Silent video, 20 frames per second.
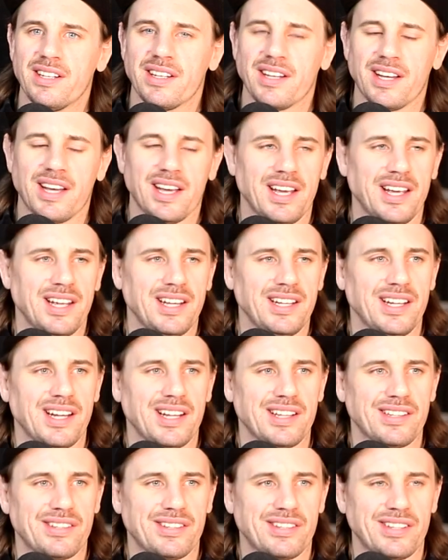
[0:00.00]

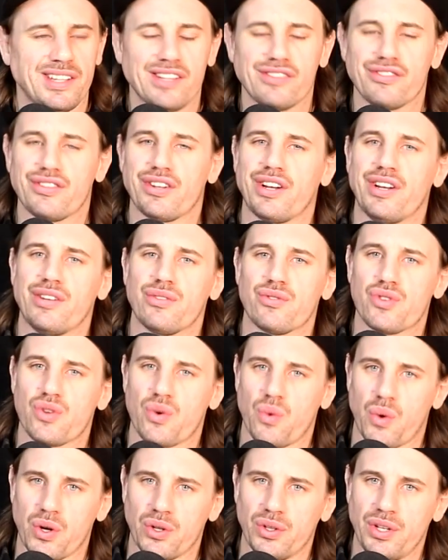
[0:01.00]
And things are getting
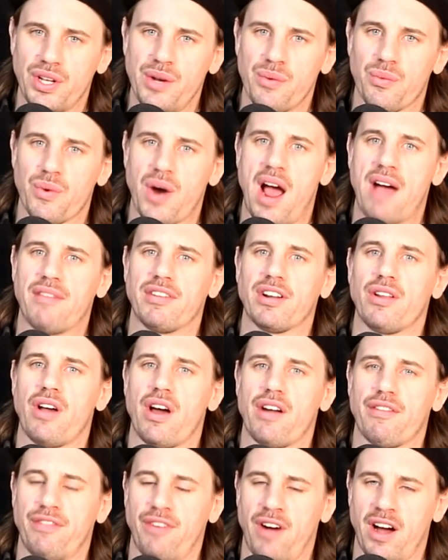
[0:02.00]
squirrely. We're having a
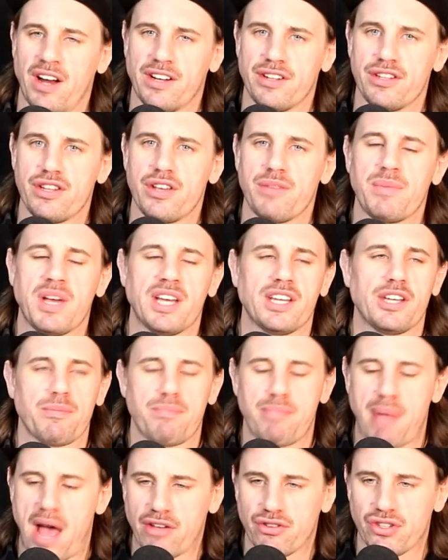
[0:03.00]
lot of fun. And you make your
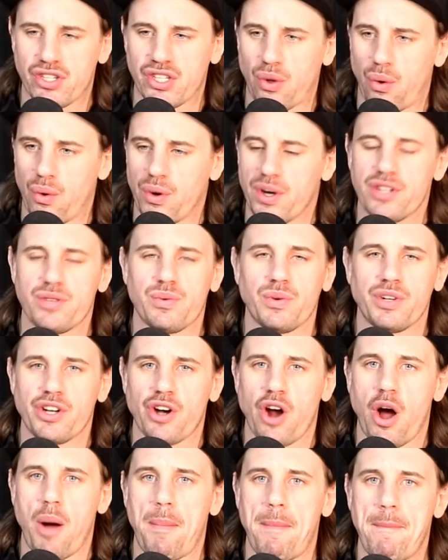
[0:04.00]
best stories when
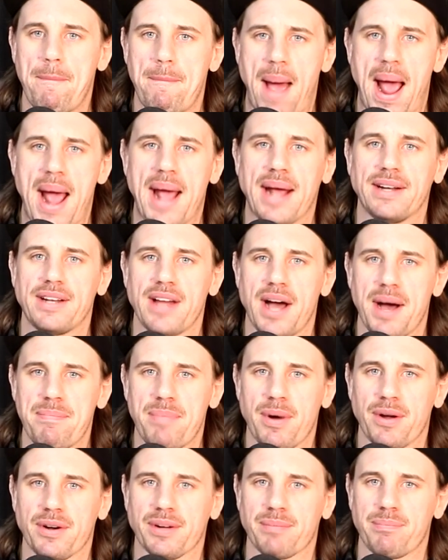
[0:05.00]
you're all banged
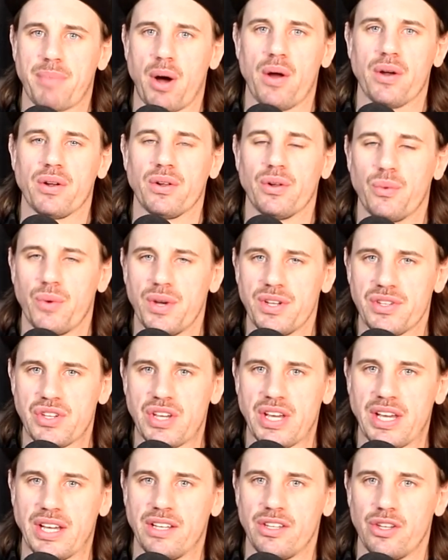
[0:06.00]
up on a bottle of
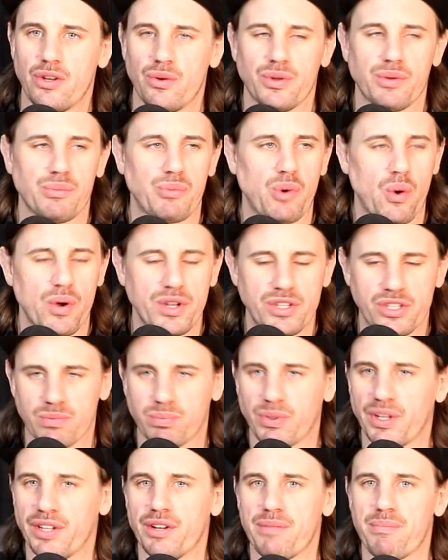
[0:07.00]
whiskey. You and the boys
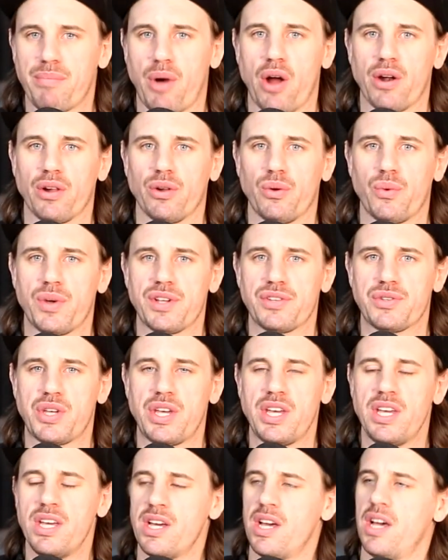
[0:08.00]
splitting a bottle of
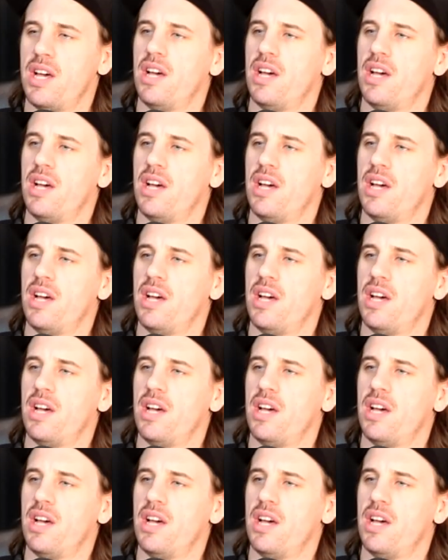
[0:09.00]
whiskey.